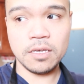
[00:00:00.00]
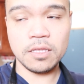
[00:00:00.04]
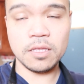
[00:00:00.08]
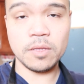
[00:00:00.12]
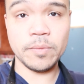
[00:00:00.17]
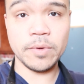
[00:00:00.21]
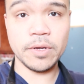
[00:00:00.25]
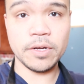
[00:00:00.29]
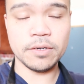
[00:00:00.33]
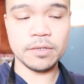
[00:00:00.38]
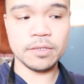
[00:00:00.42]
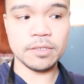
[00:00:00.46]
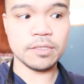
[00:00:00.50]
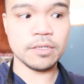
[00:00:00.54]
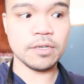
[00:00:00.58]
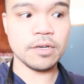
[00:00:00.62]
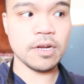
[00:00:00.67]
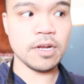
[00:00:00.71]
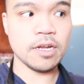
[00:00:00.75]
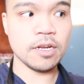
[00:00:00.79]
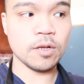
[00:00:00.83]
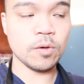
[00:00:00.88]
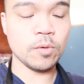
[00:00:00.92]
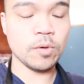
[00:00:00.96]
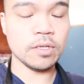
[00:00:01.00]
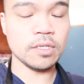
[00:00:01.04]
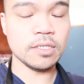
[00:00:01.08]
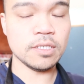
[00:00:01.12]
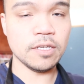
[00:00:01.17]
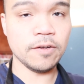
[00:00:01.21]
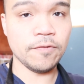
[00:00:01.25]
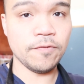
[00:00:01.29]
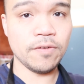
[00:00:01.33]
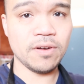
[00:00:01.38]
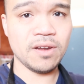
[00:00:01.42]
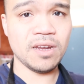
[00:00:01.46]
The big girls are, and Gwen's
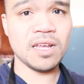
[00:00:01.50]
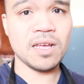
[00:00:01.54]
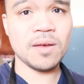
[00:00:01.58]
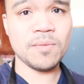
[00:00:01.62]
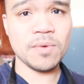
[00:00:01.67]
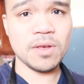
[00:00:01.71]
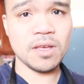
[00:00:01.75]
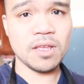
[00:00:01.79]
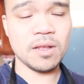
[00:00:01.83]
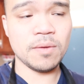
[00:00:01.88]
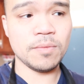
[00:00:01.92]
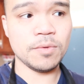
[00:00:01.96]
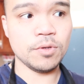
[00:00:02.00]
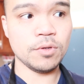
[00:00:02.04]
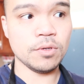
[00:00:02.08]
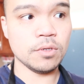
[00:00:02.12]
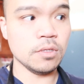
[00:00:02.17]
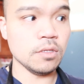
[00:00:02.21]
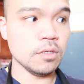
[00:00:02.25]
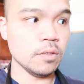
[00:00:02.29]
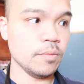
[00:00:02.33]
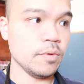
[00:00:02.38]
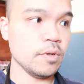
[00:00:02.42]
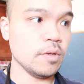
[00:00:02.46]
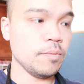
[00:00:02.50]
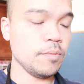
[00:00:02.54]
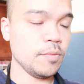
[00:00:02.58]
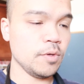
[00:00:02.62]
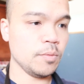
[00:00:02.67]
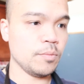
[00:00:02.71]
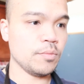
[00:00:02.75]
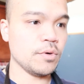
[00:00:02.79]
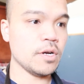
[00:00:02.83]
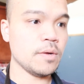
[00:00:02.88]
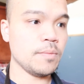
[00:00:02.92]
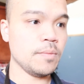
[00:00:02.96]
down for a nap, and I'm doing a little bit of
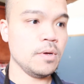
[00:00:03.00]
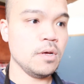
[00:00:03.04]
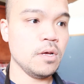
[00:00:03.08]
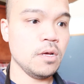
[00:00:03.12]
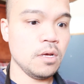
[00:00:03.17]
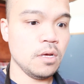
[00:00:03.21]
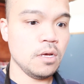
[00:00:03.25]
meal prep,